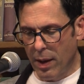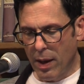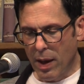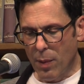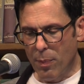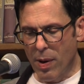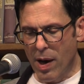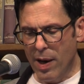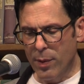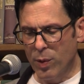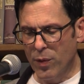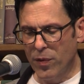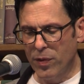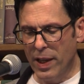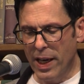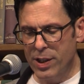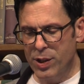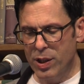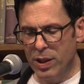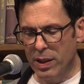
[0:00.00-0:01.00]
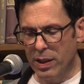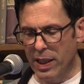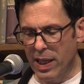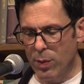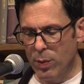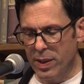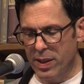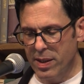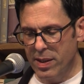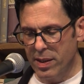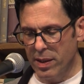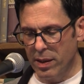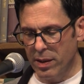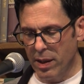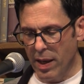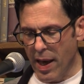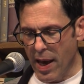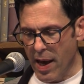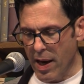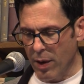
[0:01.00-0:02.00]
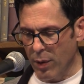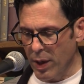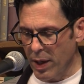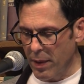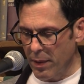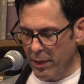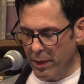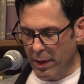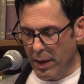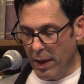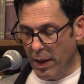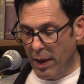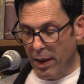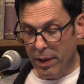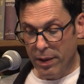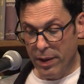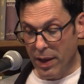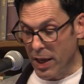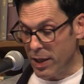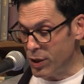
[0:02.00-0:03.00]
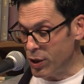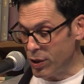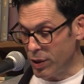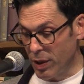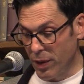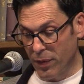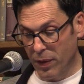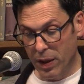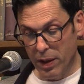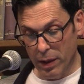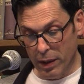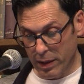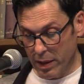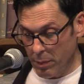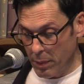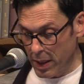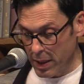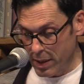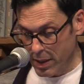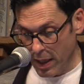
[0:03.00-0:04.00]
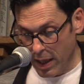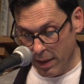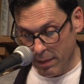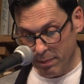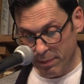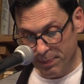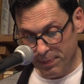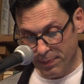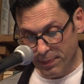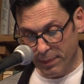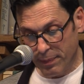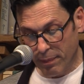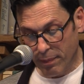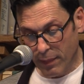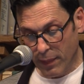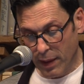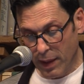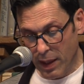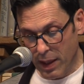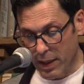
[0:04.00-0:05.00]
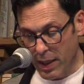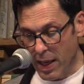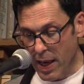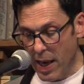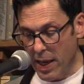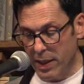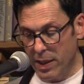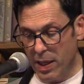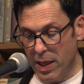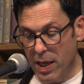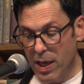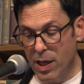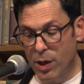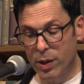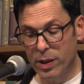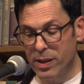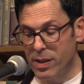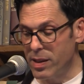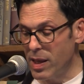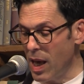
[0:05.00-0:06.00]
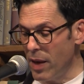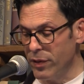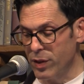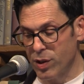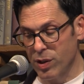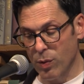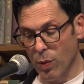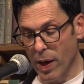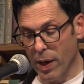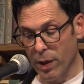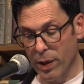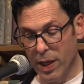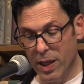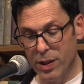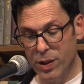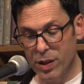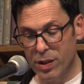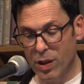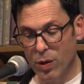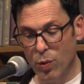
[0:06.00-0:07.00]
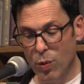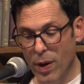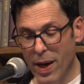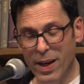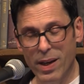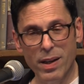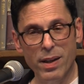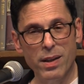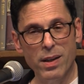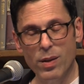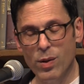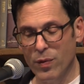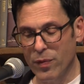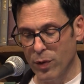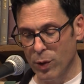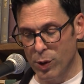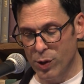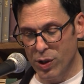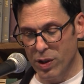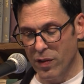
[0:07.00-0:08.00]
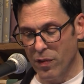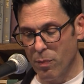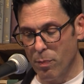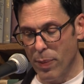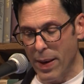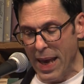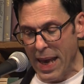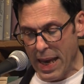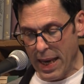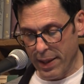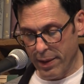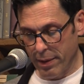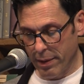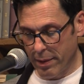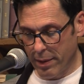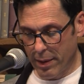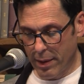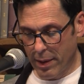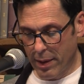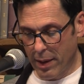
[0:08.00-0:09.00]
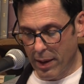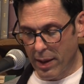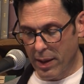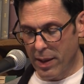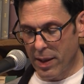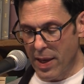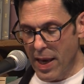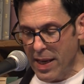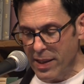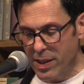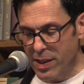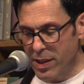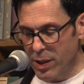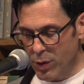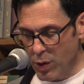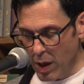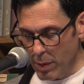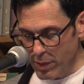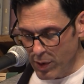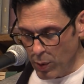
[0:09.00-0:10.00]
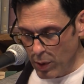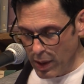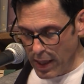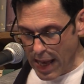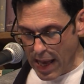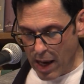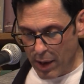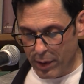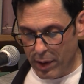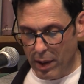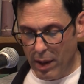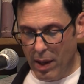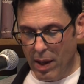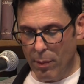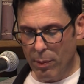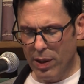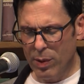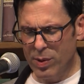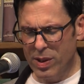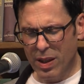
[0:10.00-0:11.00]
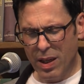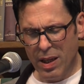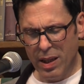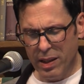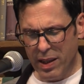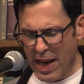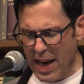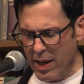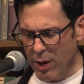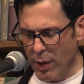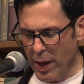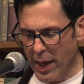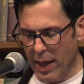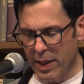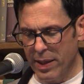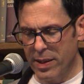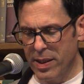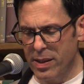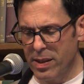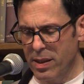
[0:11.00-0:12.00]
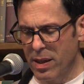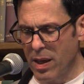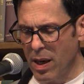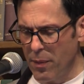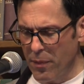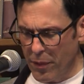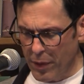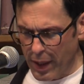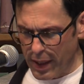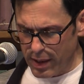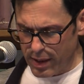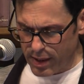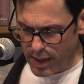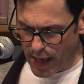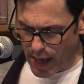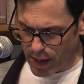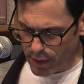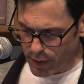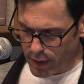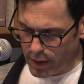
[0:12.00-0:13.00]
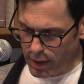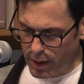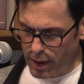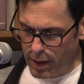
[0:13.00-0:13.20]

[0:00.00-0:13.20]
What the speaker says: Upon reflection, Lee was still angry. They should have killed him, he said. In the end, he couldn't salvage the record. He just created another version of bad. Yes, the drums were loud, but it was a clattering and discomforting sound.